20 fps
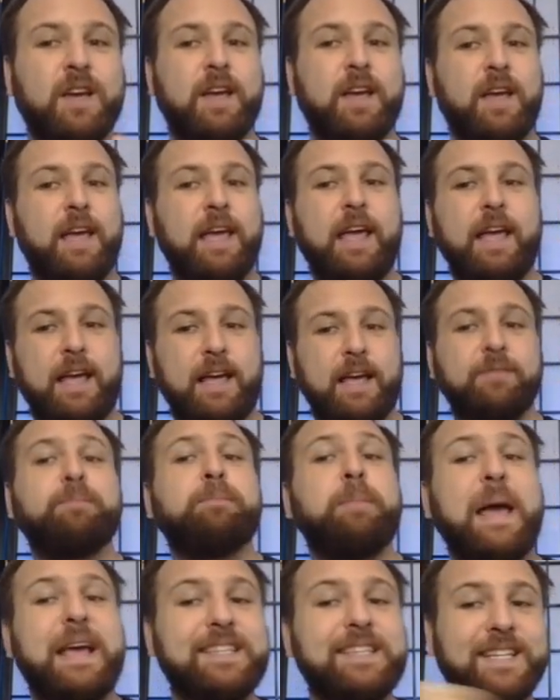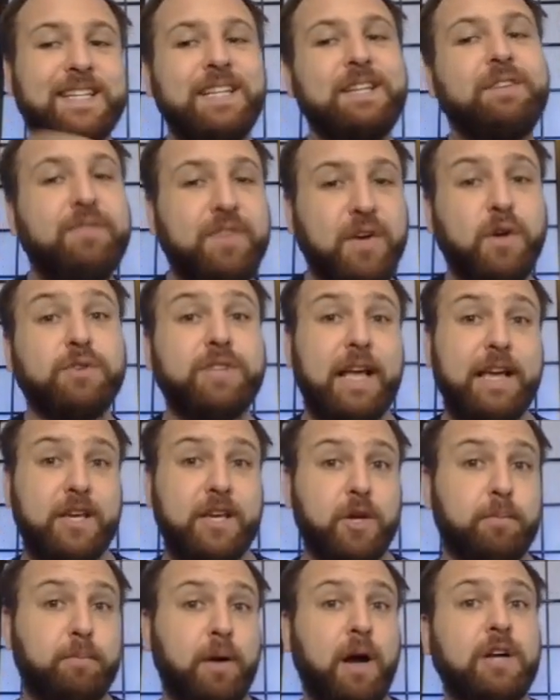it basically feels like
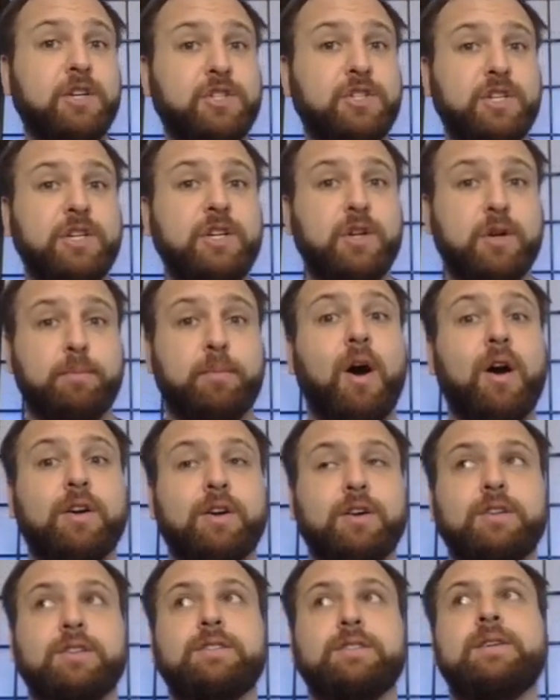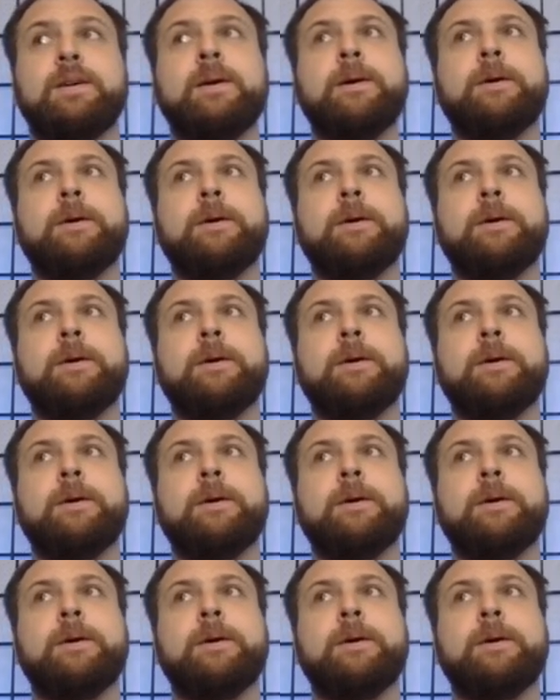you're punching your partners.